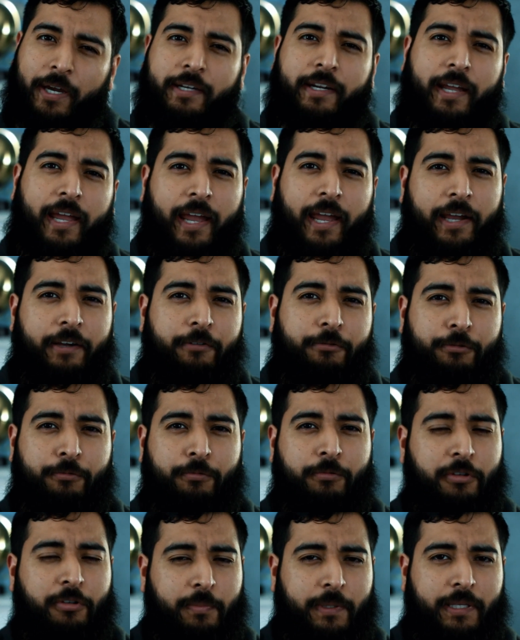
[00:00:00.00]
kind of angles
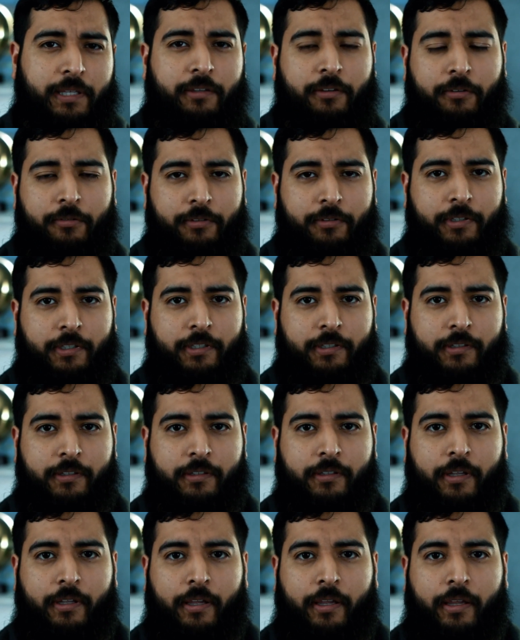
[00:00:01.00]
will you be
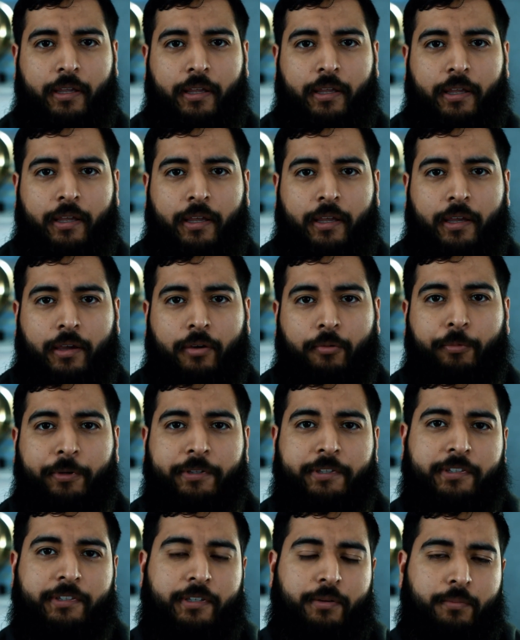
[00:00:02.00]
using?
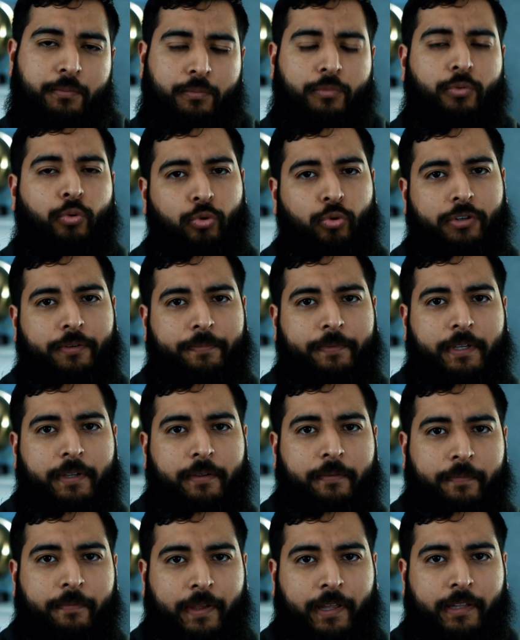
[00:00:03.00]
What's the mood of the
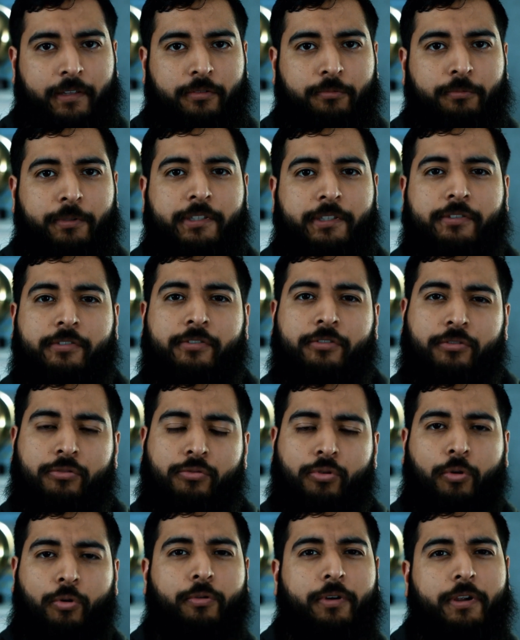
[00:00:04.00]
event? What
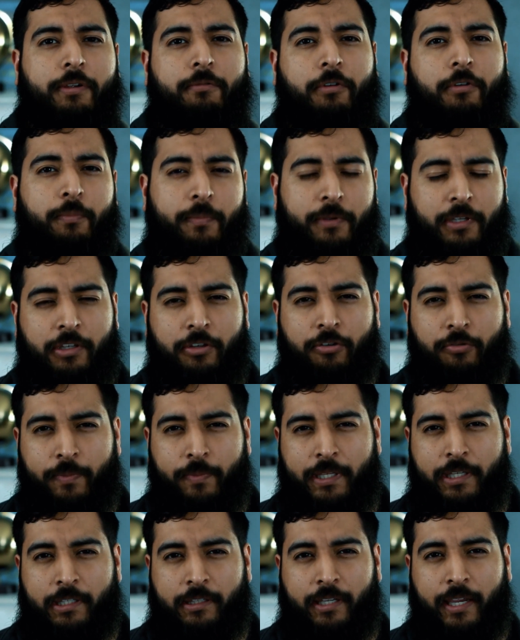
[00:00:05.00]
story will you
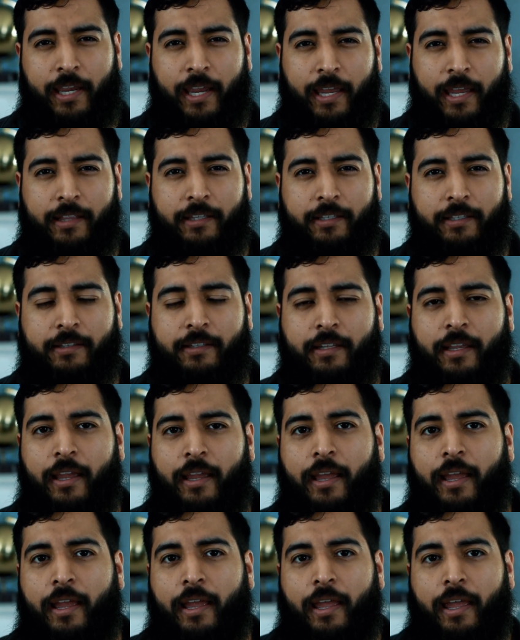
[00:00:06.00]
be telling?
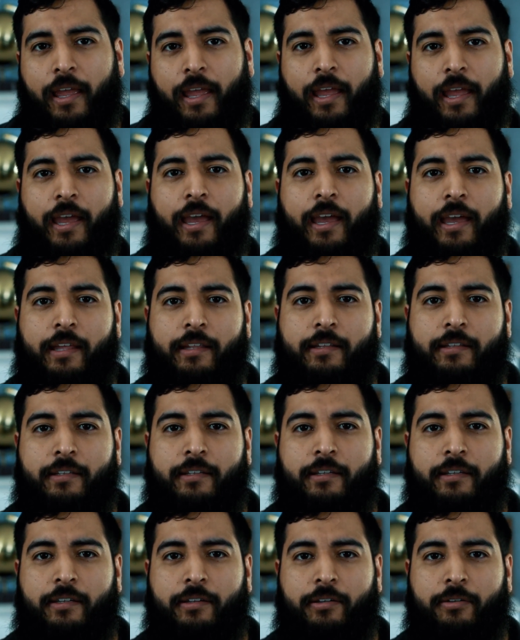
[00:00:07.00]
And
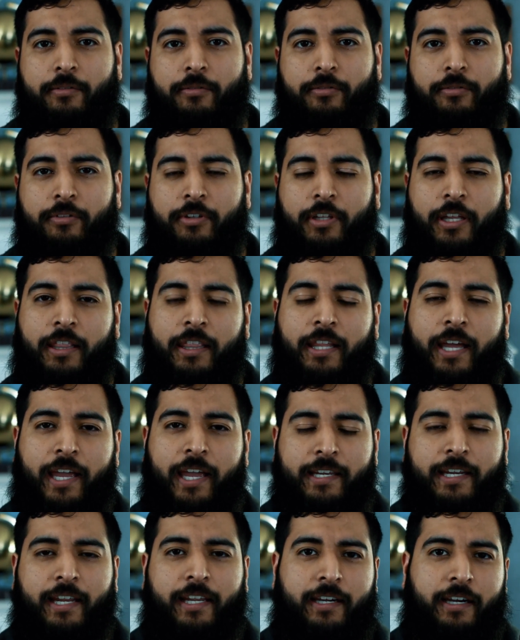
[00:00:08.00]
the
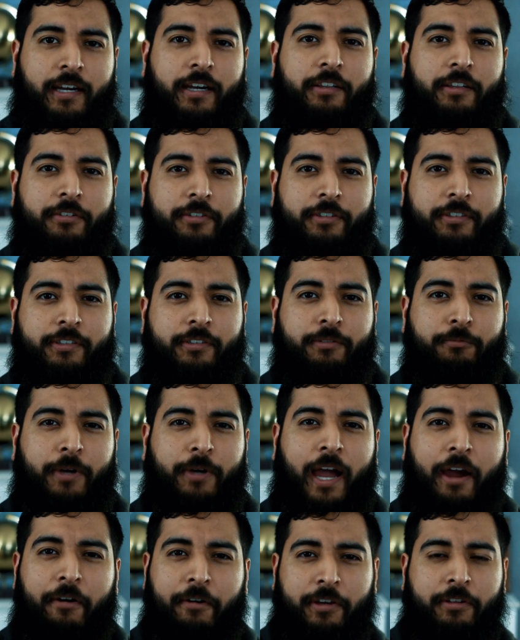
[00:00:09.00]
light and colors,
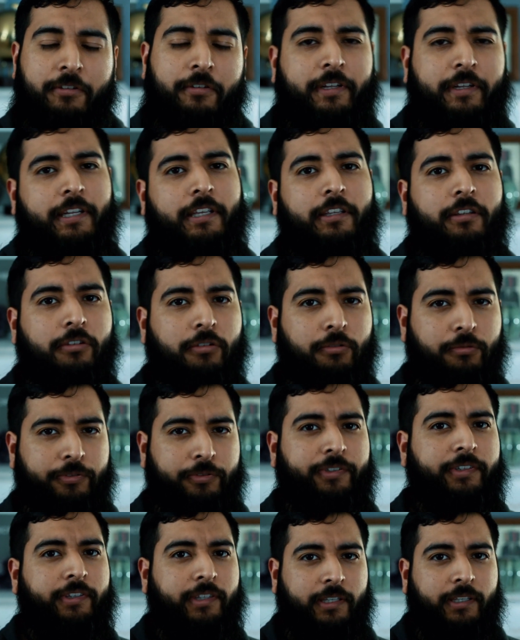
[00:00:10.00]
how are you going to
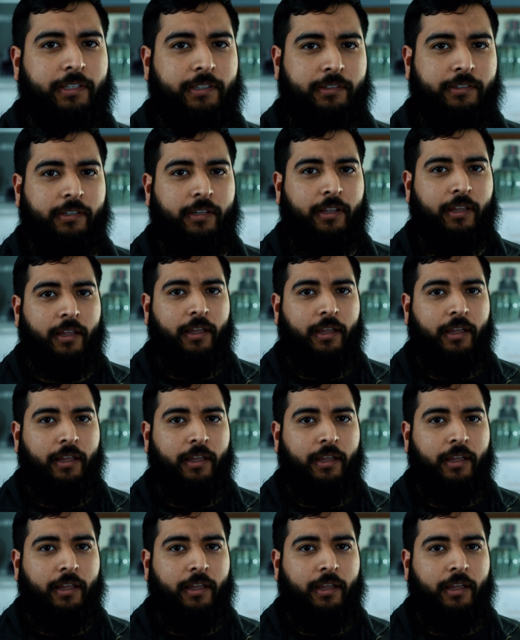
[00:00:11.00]
use these?